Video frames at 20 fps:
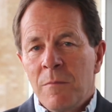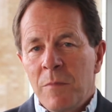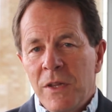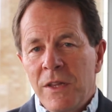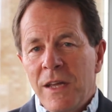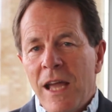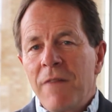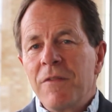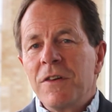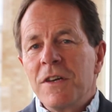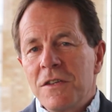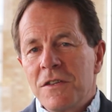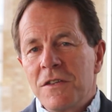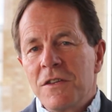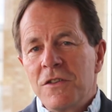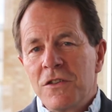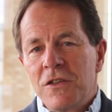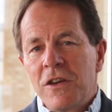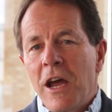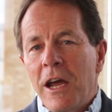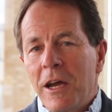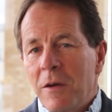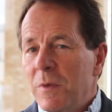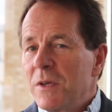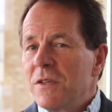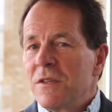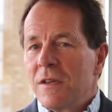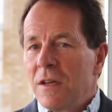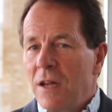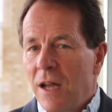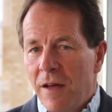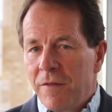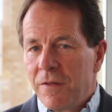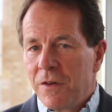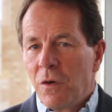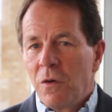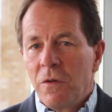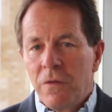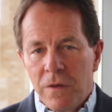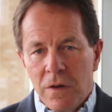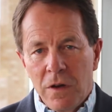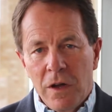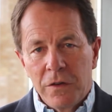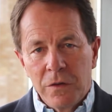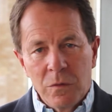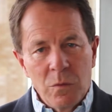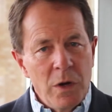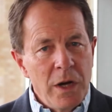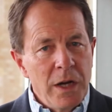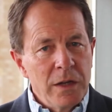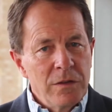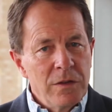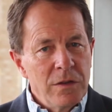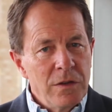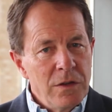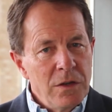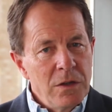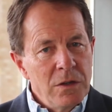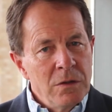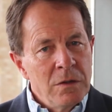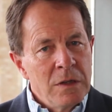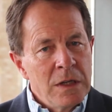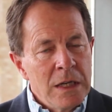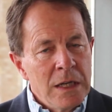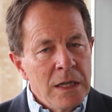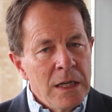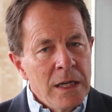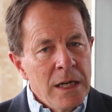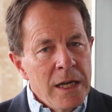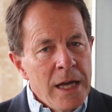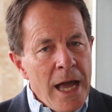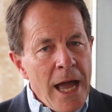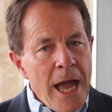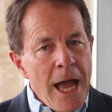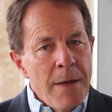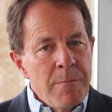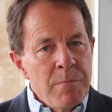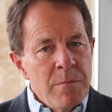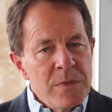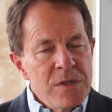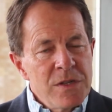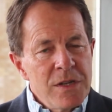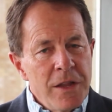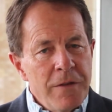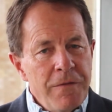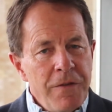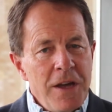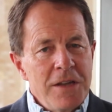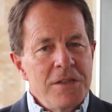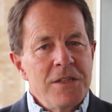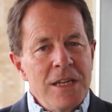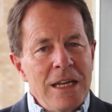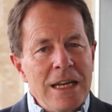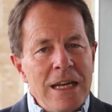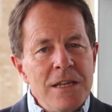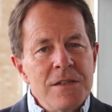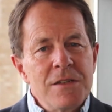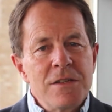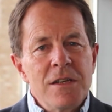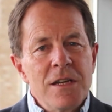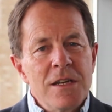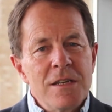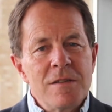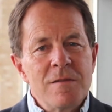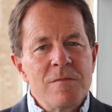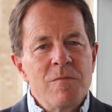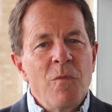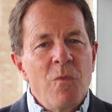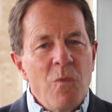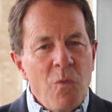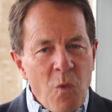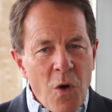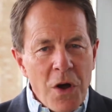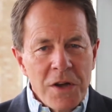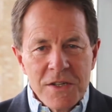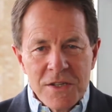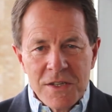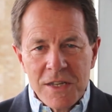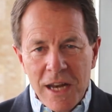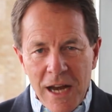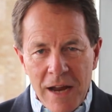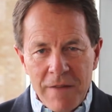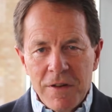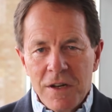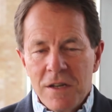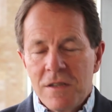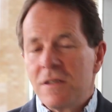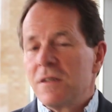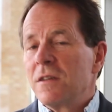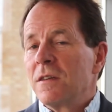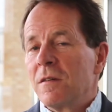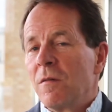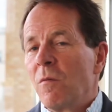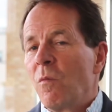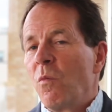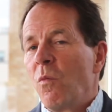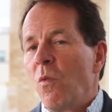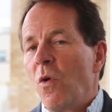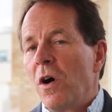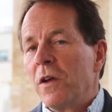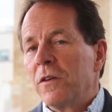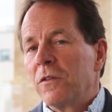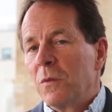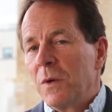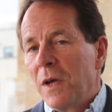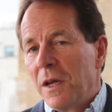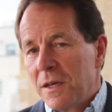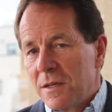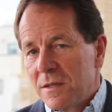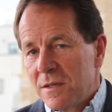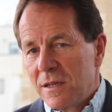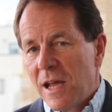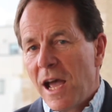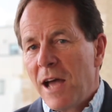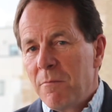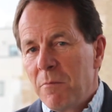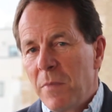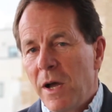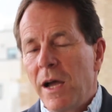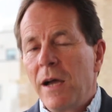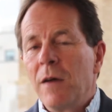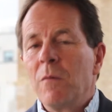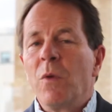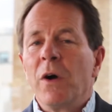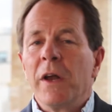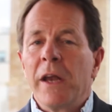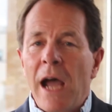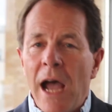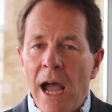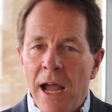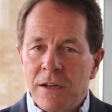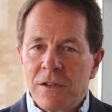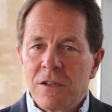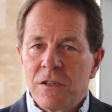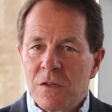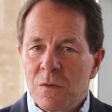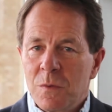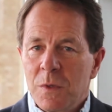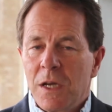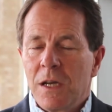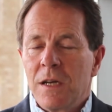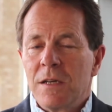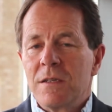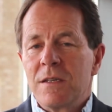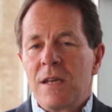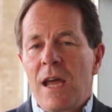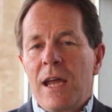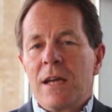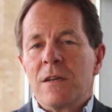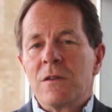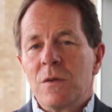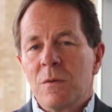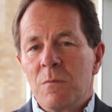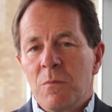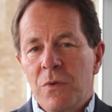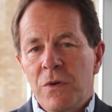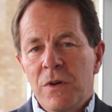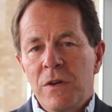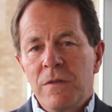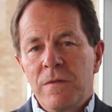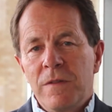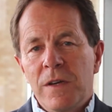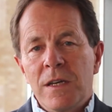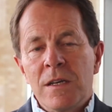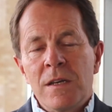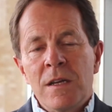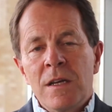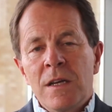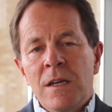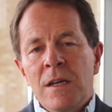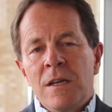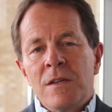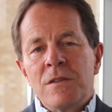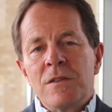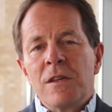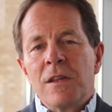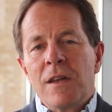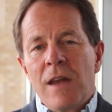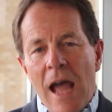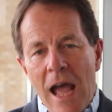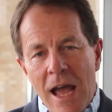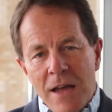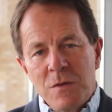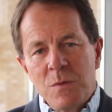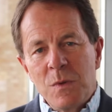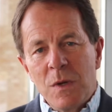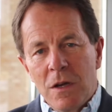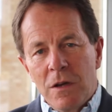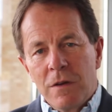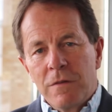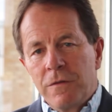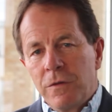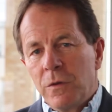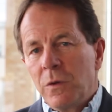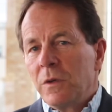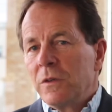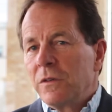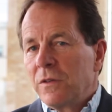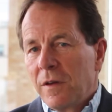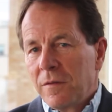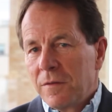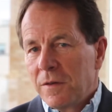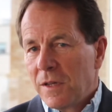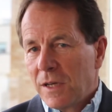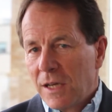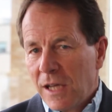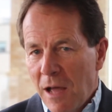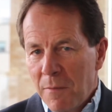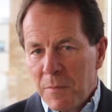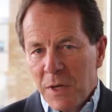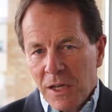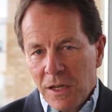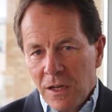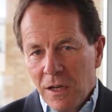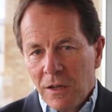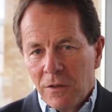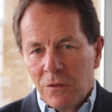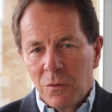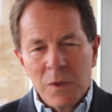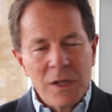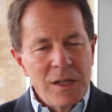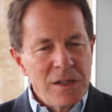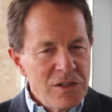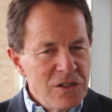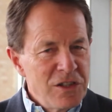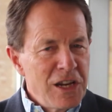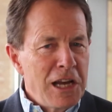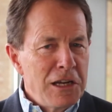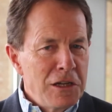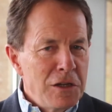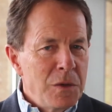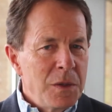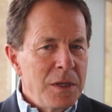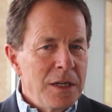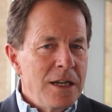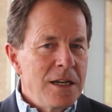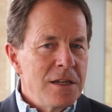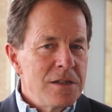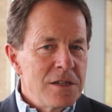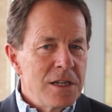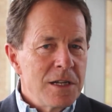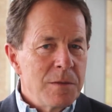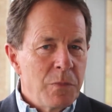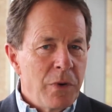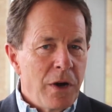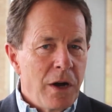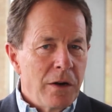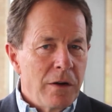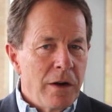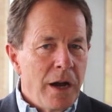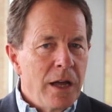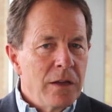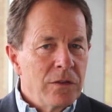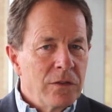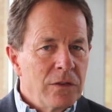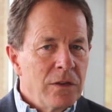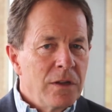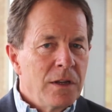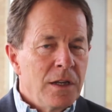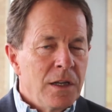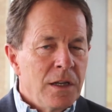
But the evidence is showing we still have an awful lot of work to do. So the first thing is what is that evidence, and what do we understand by it, and what actions are we going to take to improve it, so that as we look forwards over the coming years, we can genuinely see progress.